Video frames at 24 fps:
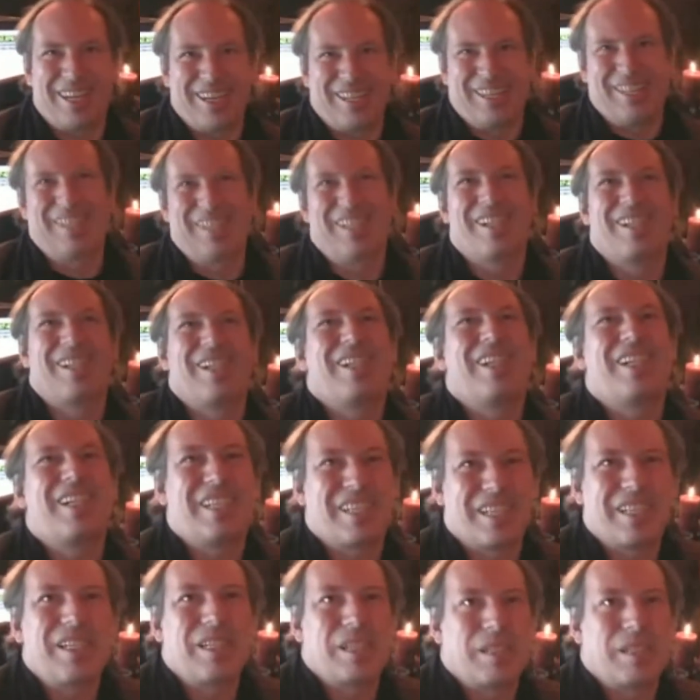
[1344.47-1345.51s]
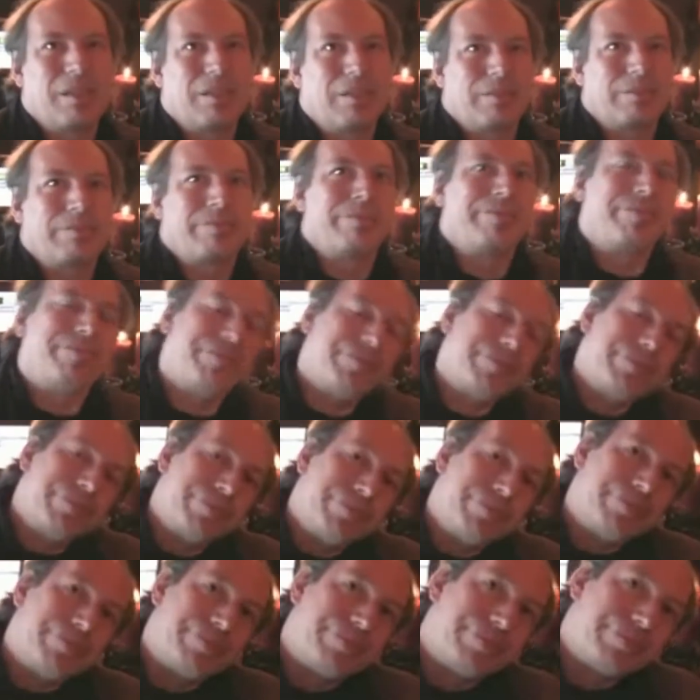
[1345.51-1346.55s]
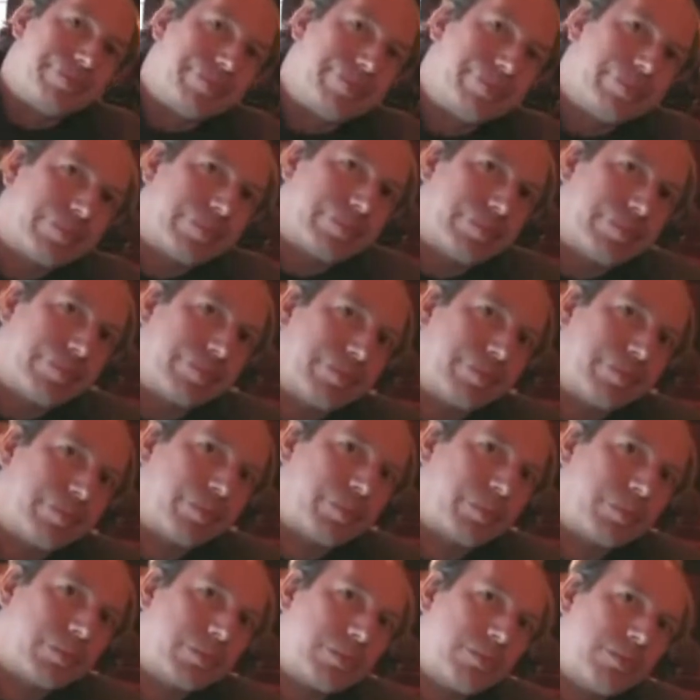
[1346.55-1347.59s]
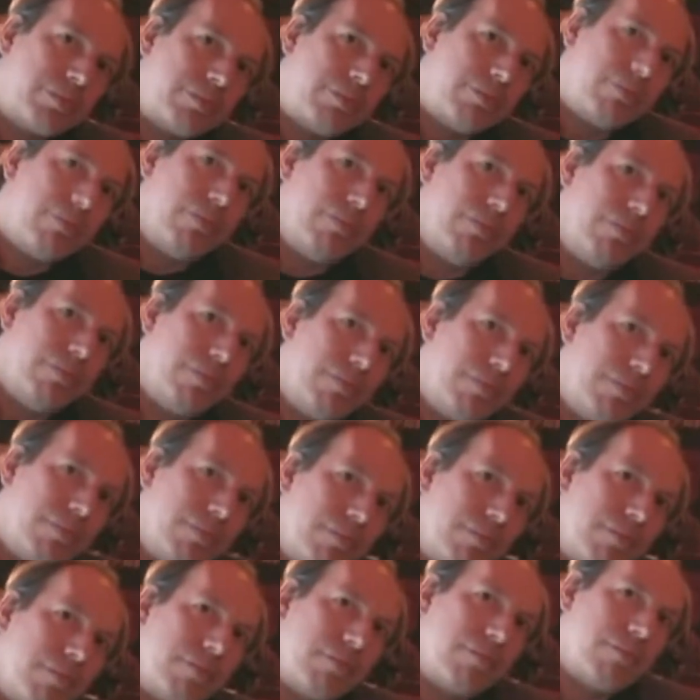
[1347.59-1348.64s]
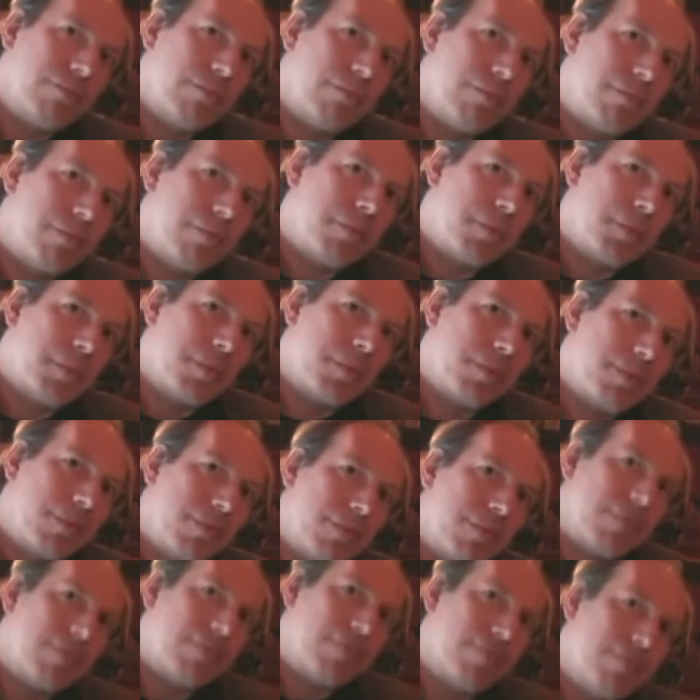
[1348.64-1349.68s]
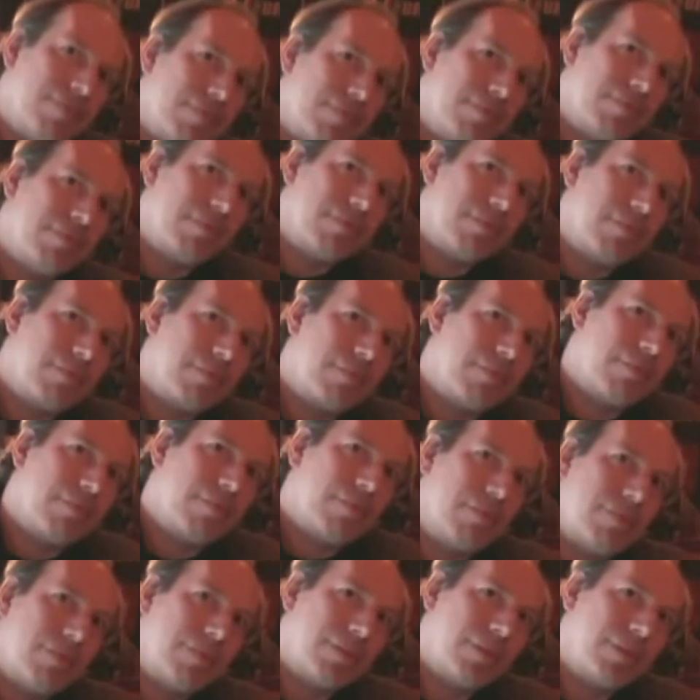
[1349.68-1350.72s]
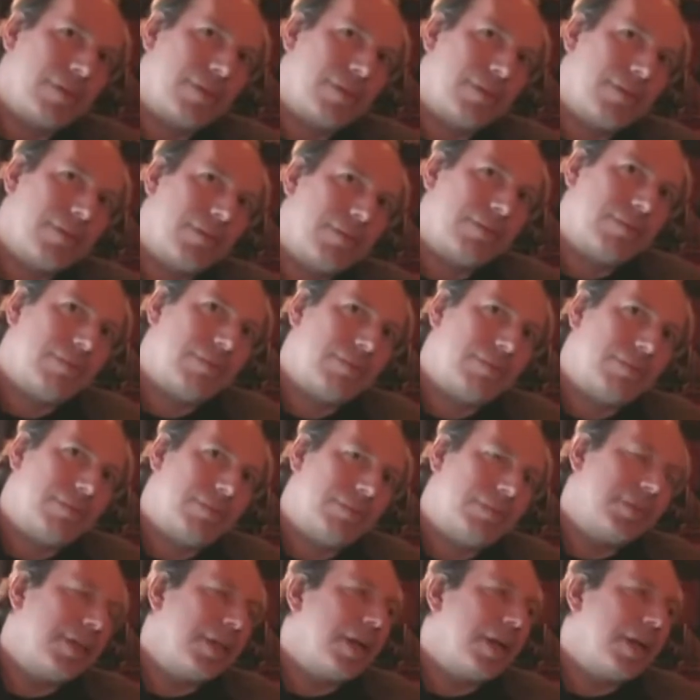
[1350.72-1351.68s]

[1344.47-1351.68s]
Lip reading: Well, where I was going with this is, what are you planning on doing after Inception? Have you lined up other gigs?